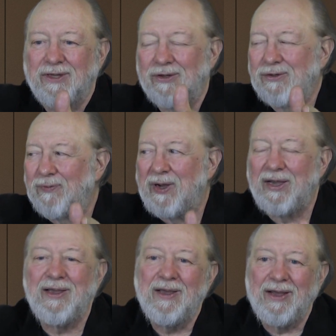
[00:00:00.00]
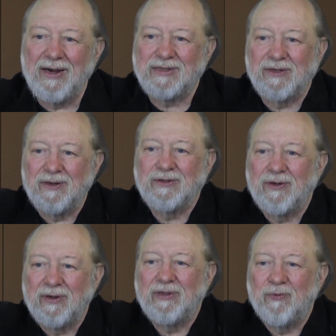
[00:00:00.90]
Look away, and it's going to
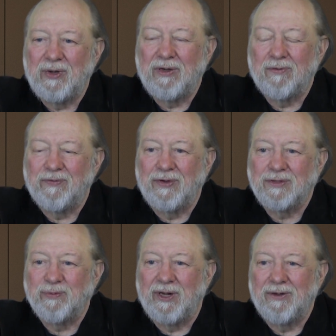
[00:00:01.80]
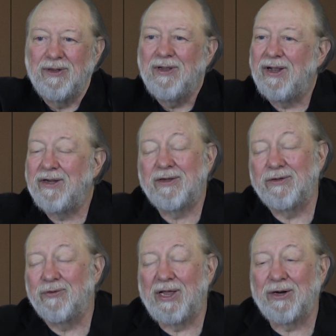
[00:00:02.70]
turn into an interference pattern. And you can
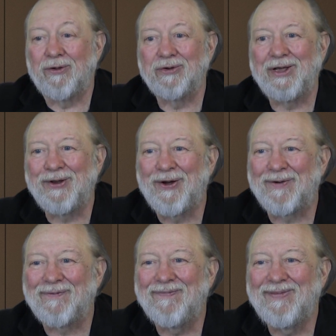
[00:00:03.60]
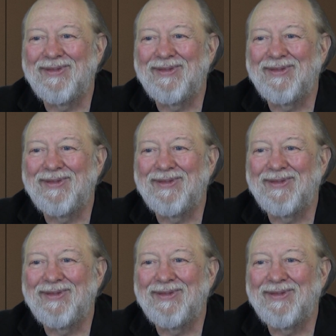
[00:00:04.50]
do that all day long.